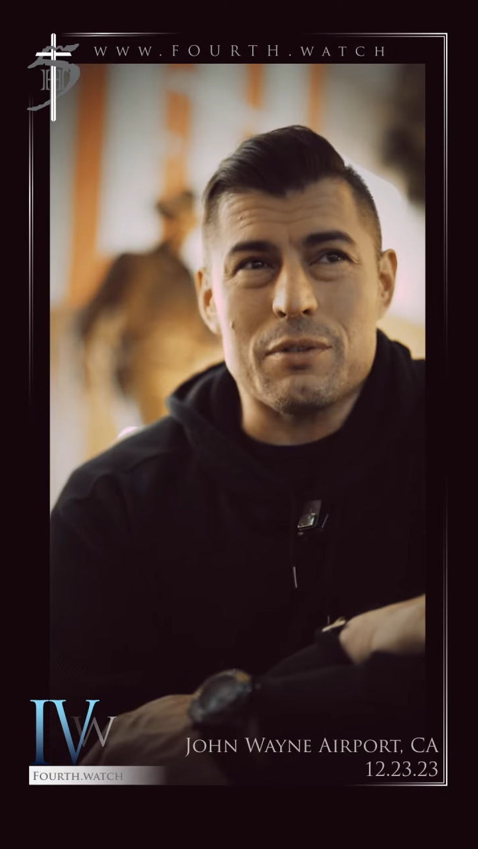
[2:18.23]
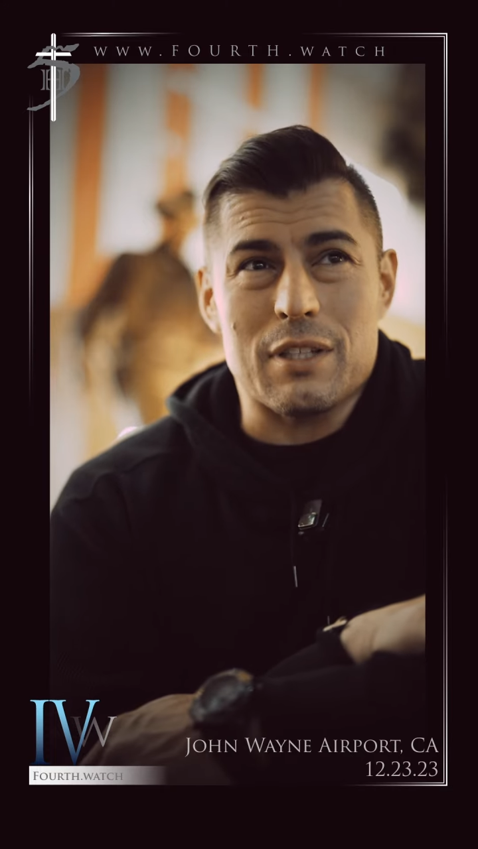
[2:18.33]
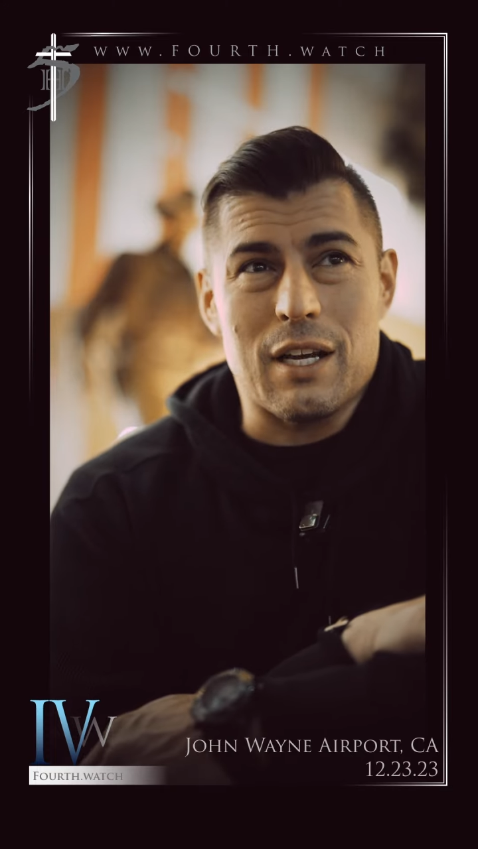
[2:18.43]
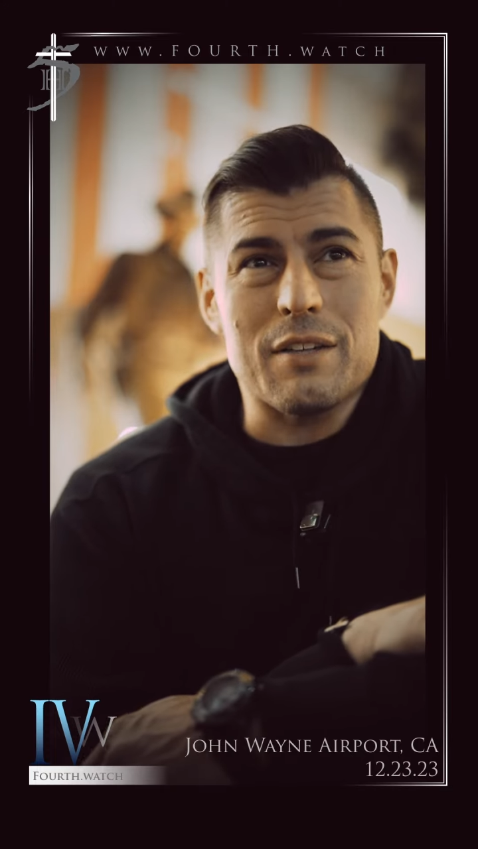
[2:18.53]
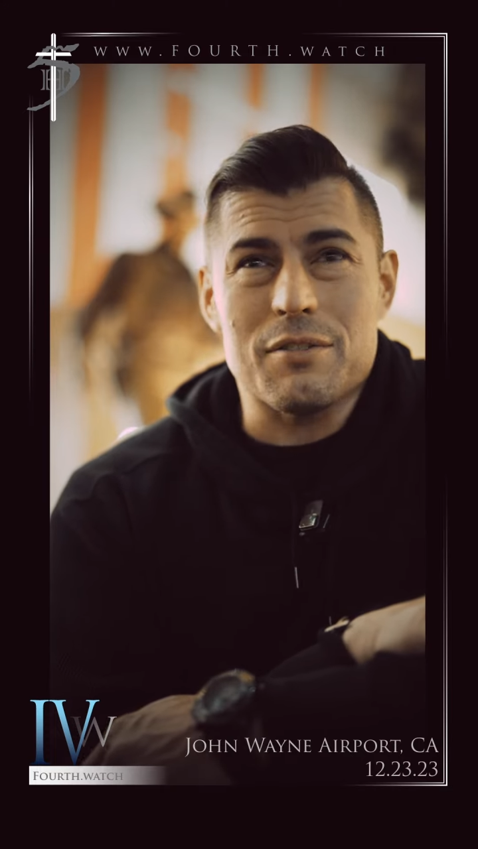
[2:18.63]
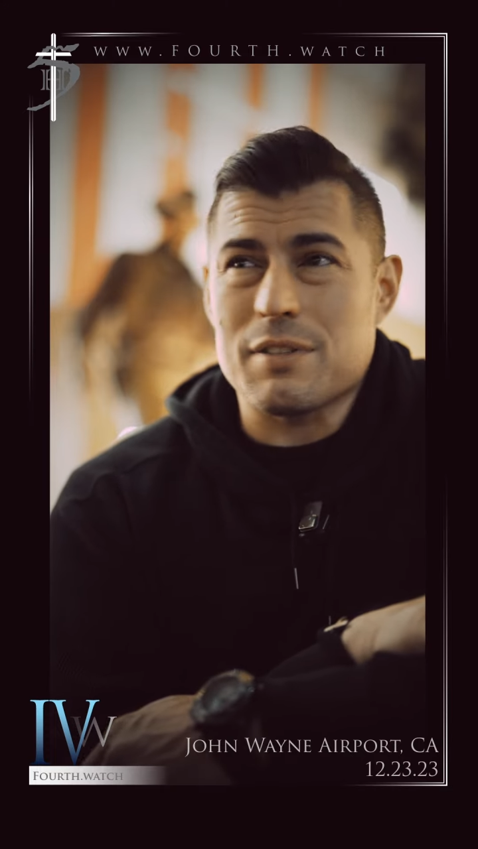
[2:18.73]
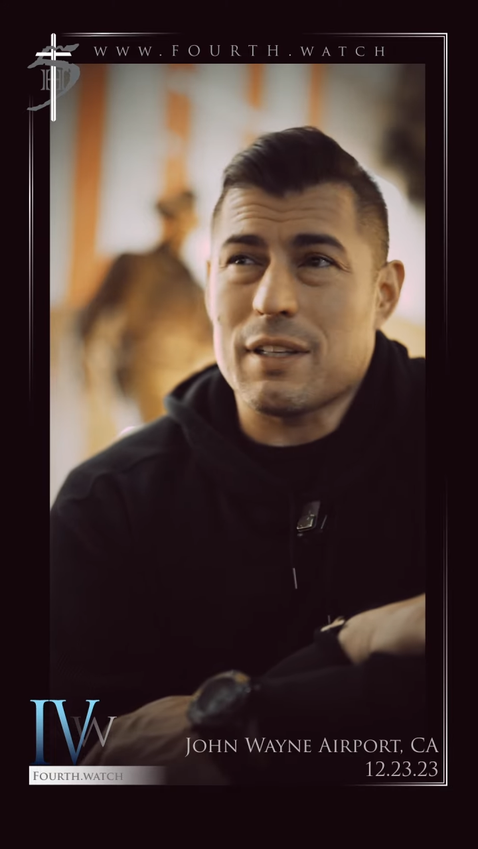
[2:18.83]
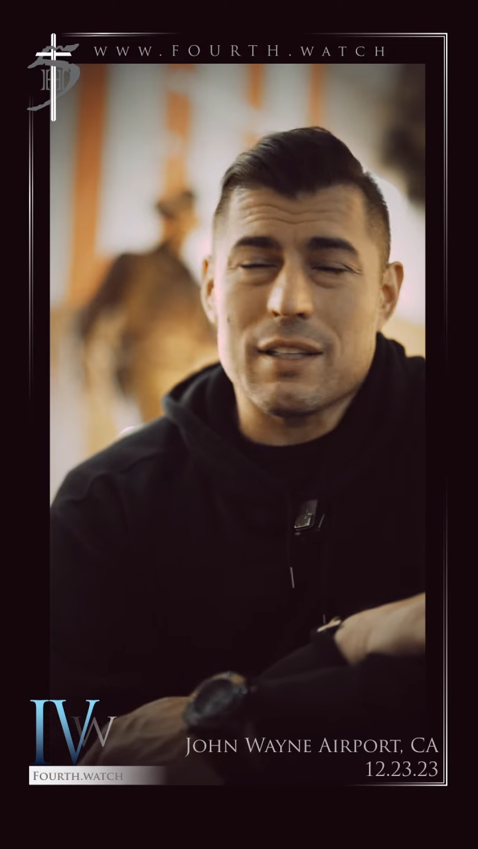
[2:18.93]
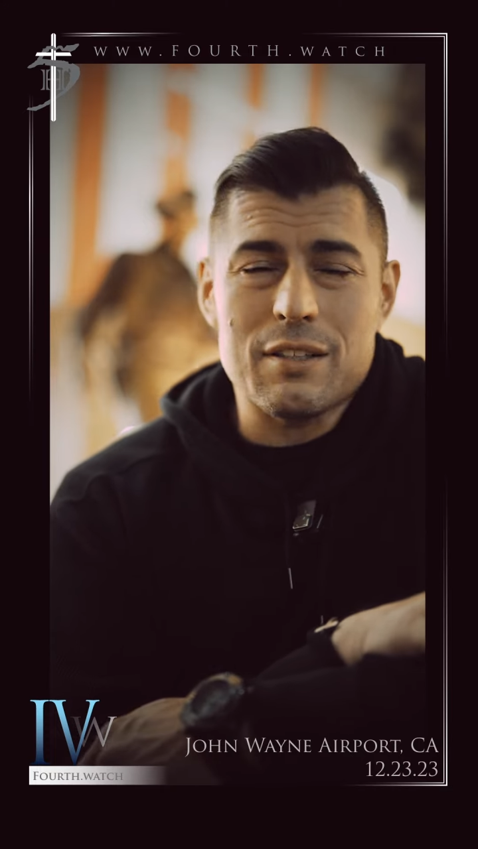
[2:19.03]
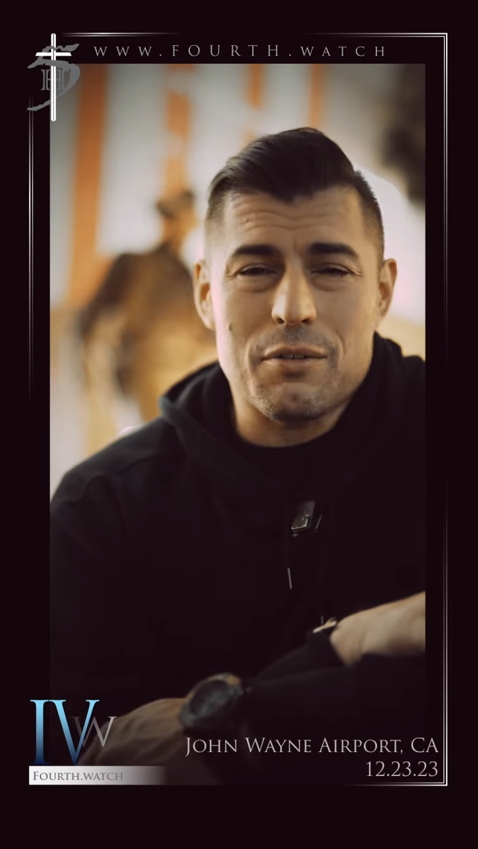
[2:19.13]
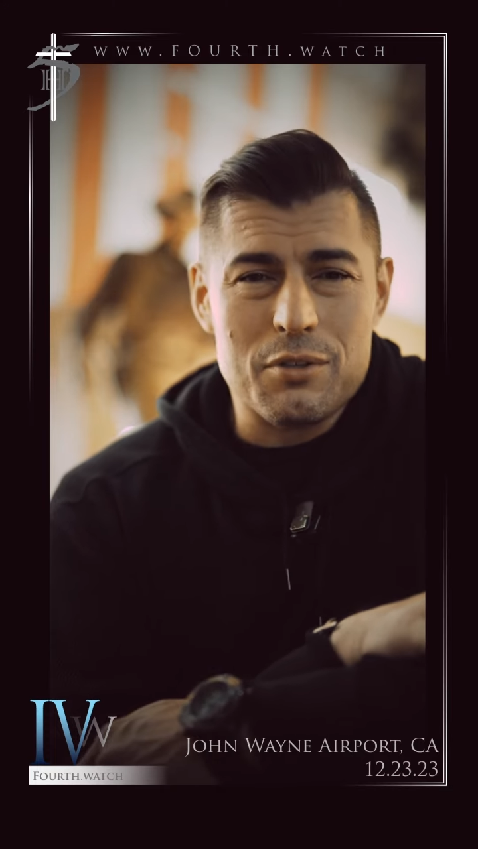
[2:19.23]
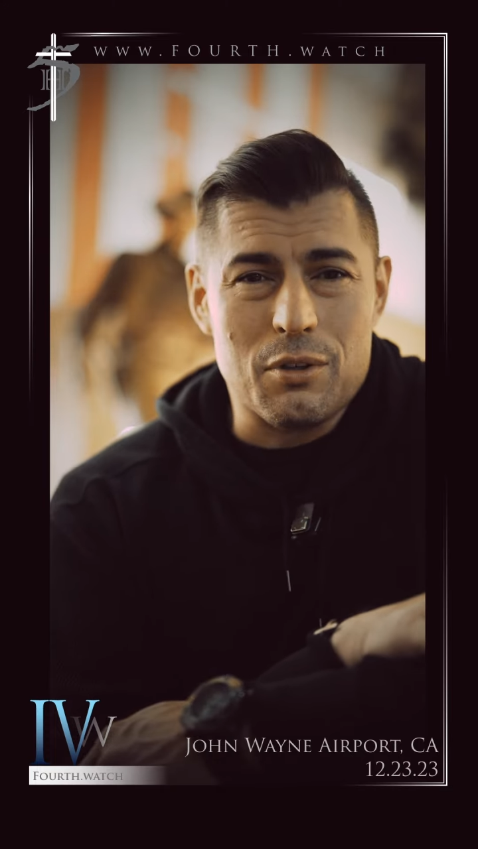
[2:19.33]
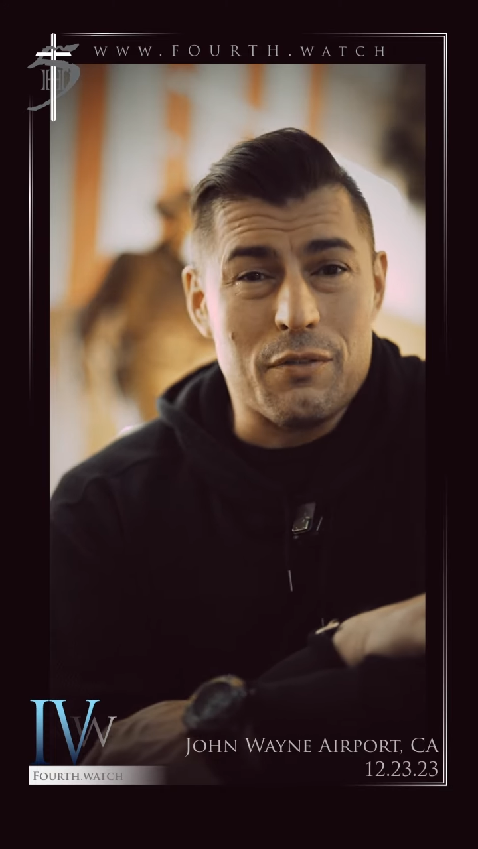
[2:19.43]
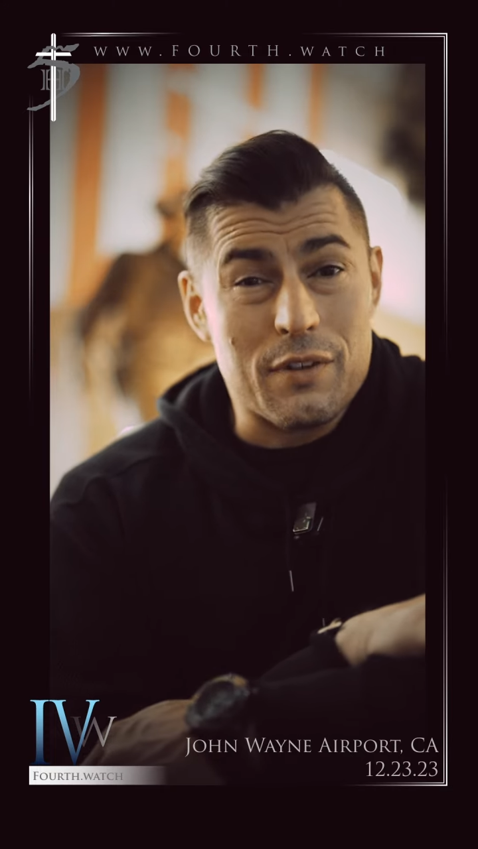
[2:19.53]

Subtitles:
to not do something, then don't do it.